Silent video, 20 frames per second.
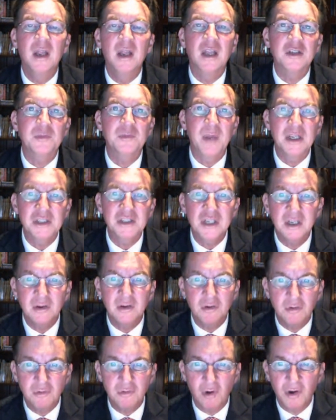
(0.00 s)
especially in
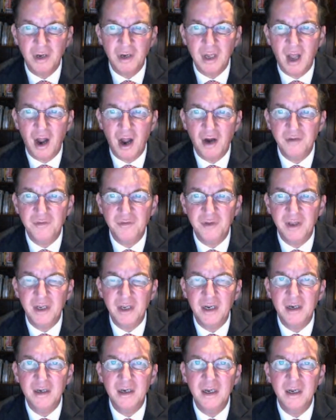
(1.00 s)
chronic heart
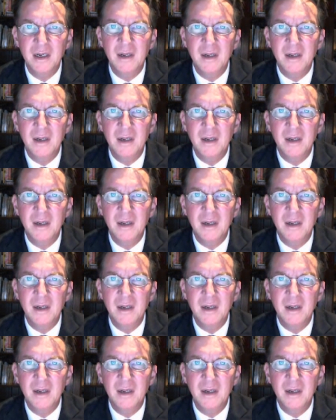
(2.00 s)
failure.